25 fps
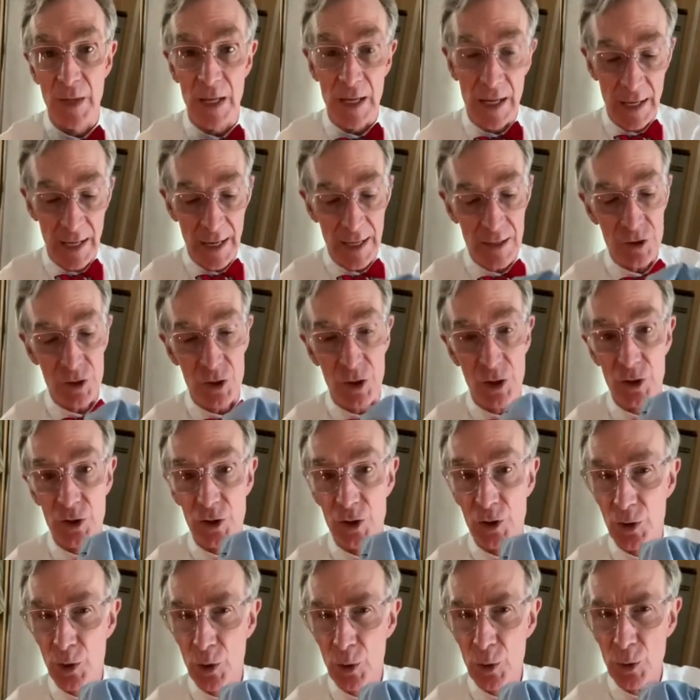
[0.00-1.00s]
It has
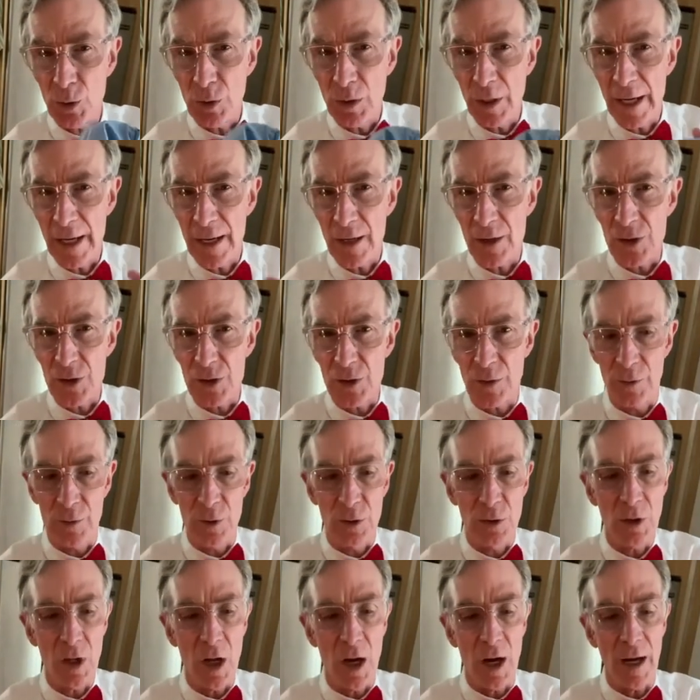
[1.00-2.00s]
just two layers of
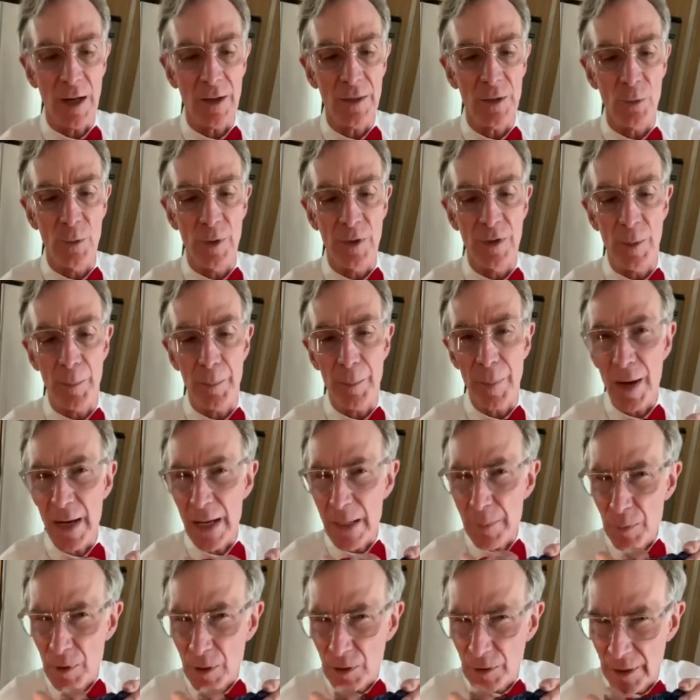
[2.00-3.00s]
cloth with a
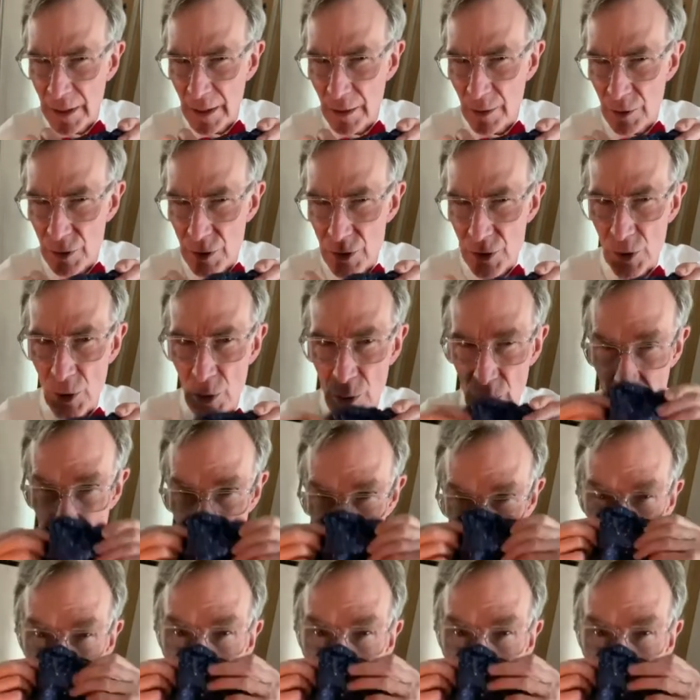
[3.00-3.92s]
pipe cleaner sewn in to